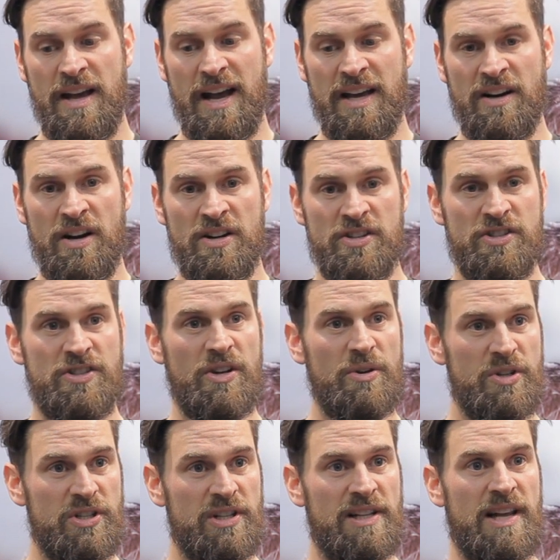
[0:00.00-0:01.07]
And on a
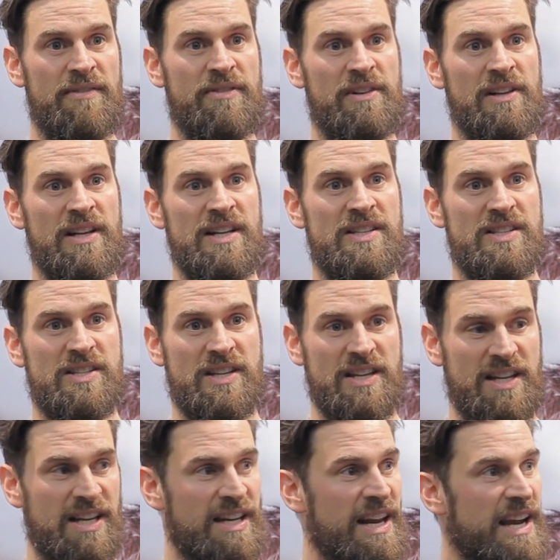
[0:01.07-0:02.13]
social level, it's
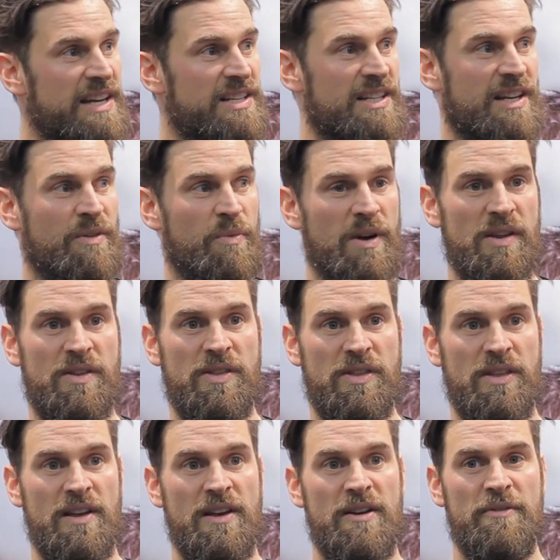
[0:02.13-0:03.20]
connecting with
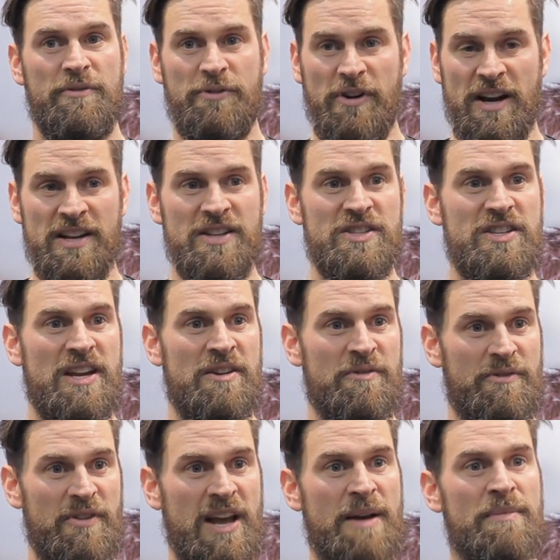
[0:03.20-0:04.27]
friends and
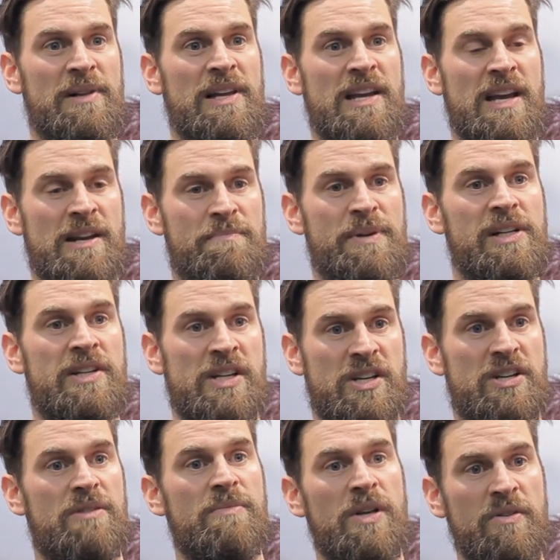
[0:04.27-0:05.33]
family and building
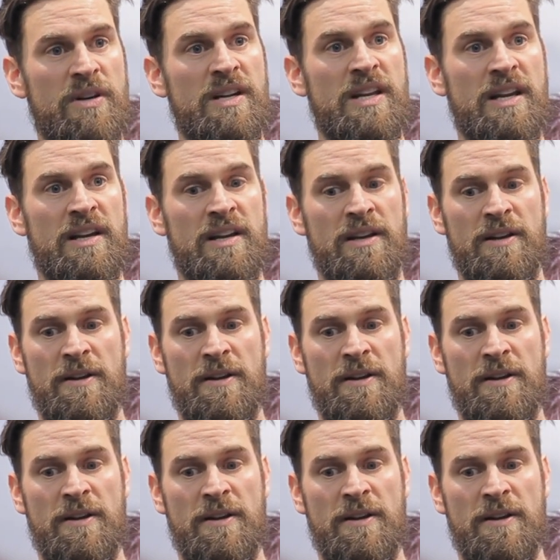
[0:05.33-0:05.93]
community